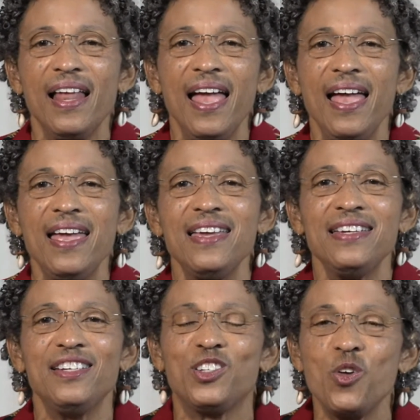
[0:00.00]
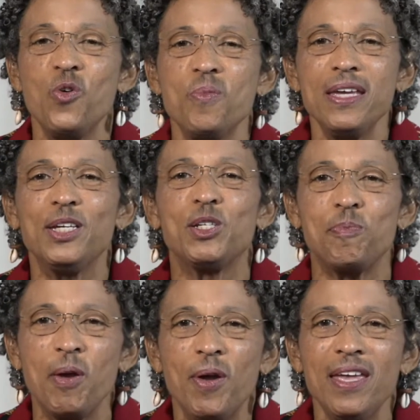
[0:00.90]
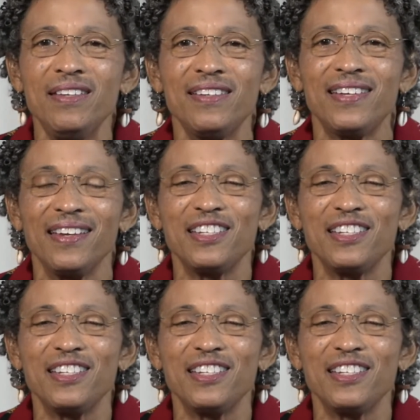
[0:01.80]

a Zoom experience.